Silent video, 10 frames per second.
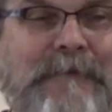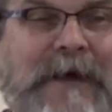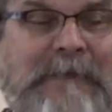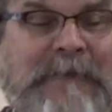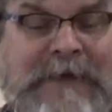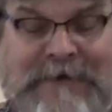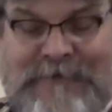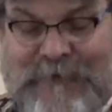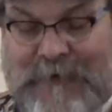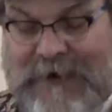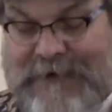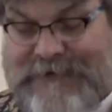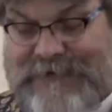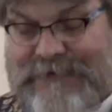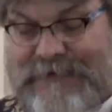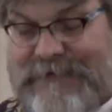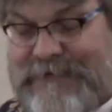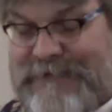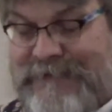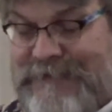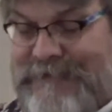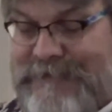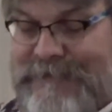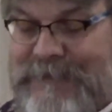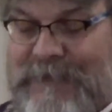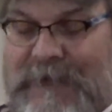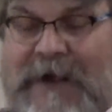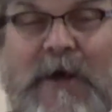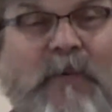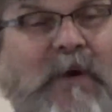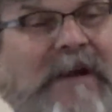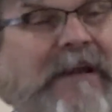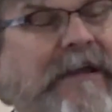might mean for us. What